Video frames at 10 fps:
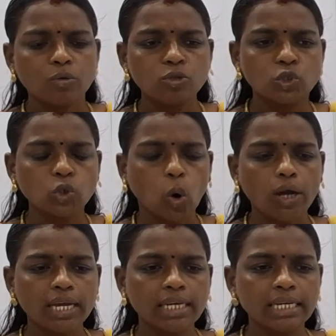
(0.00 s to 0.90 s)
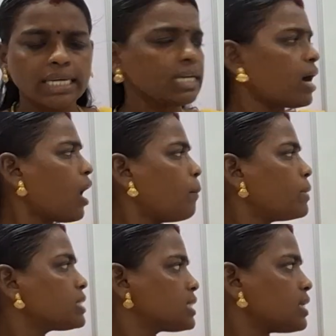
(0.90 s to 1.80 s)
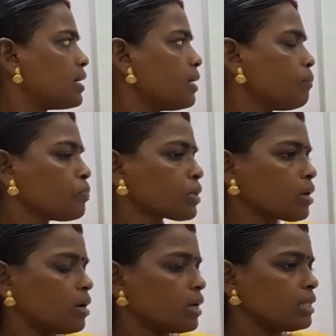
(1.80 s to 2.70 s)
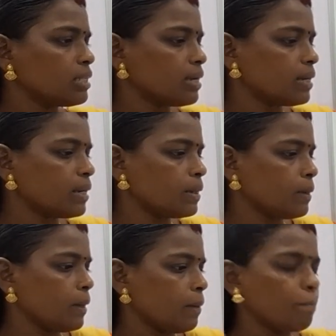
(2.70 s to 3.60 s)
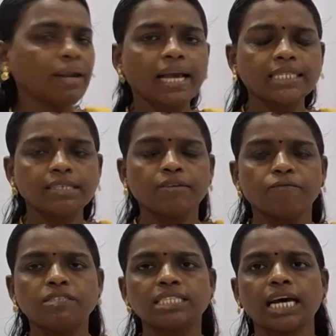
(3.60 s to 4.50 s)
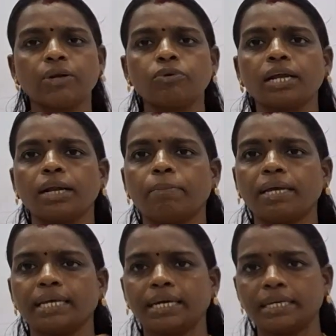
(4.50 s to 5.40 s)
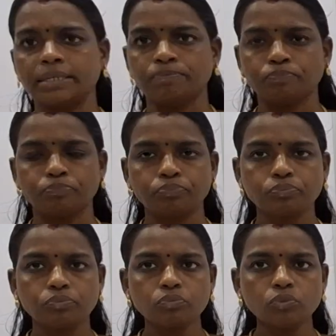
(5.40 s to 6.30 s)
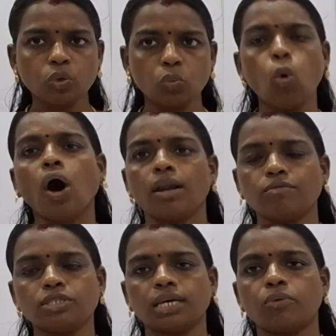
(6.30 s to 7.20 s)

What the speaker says: who join in Amritsar, in the place surrounded by a wall.